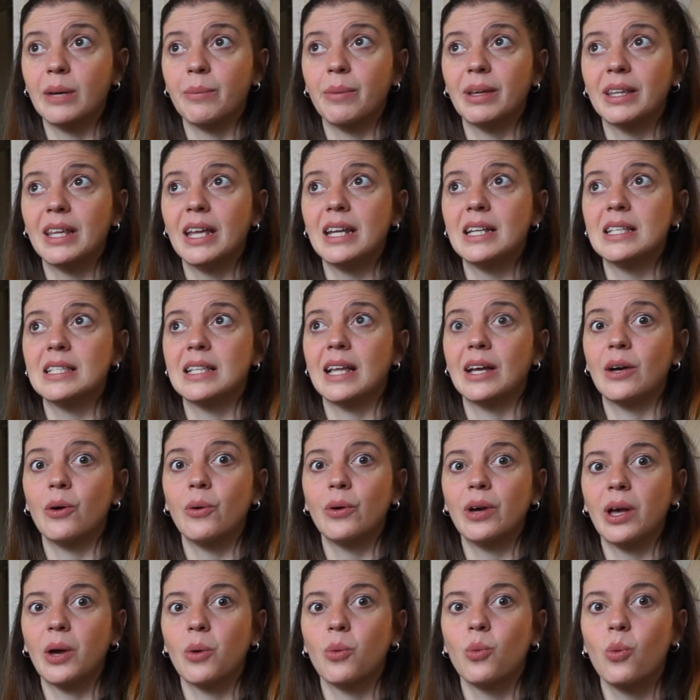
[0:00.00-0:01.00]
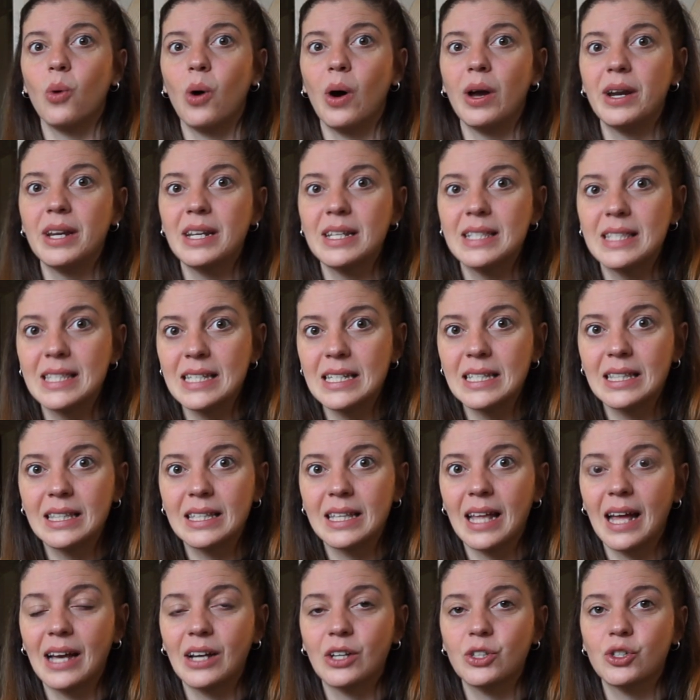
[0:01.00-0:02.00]
But then it's like, okay, what is it
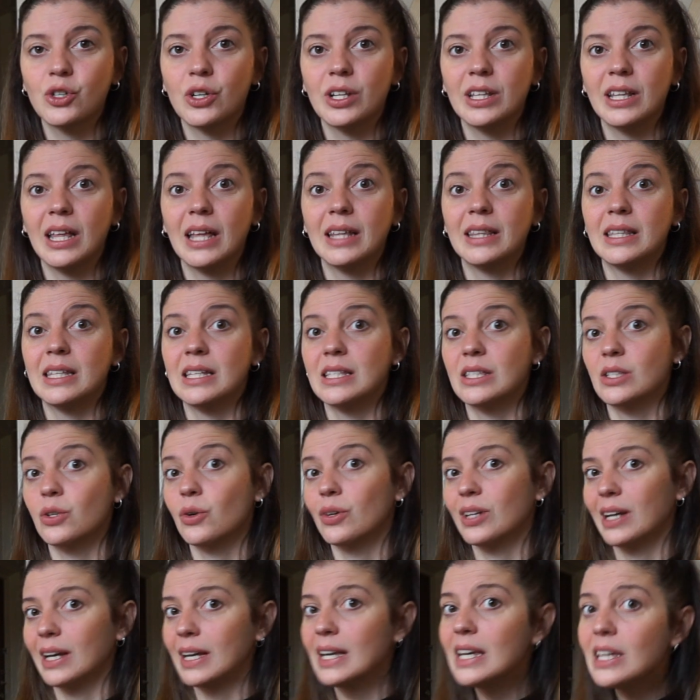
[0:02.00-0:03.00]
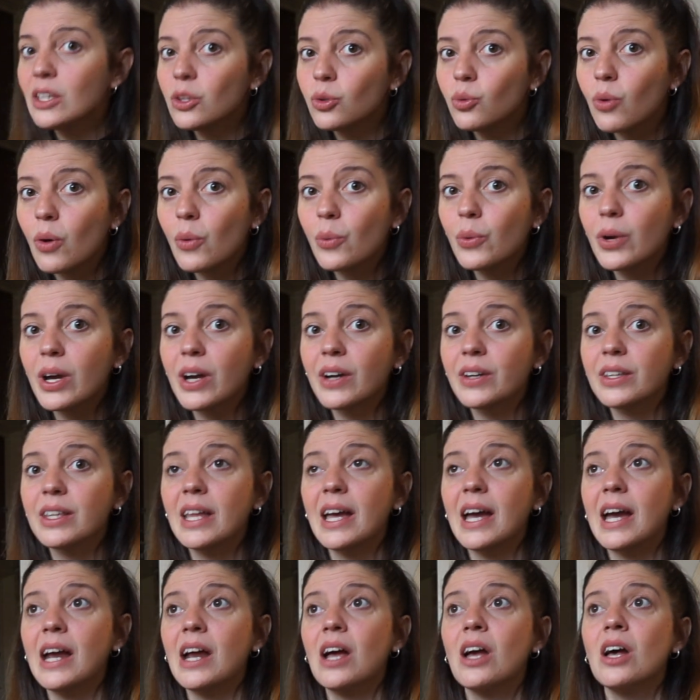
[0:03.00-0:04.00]
actually that he's gonna eat when we are
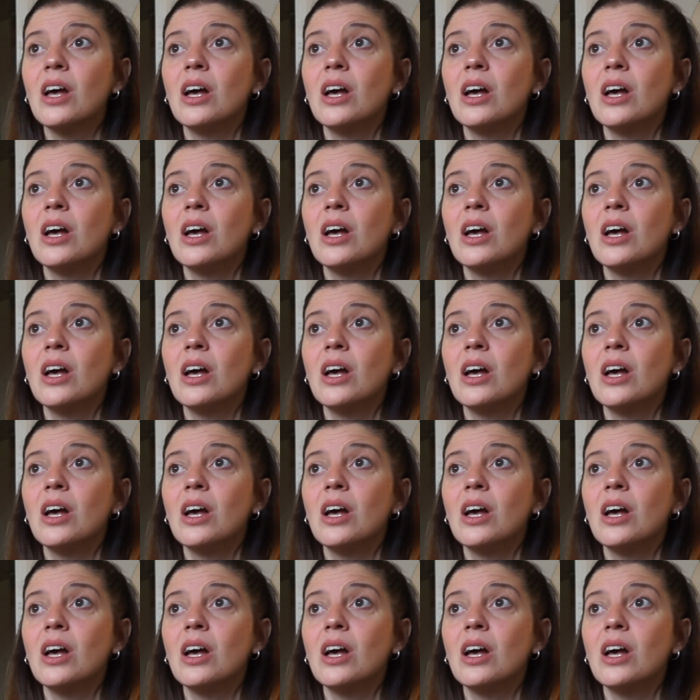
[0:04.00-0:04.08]
there?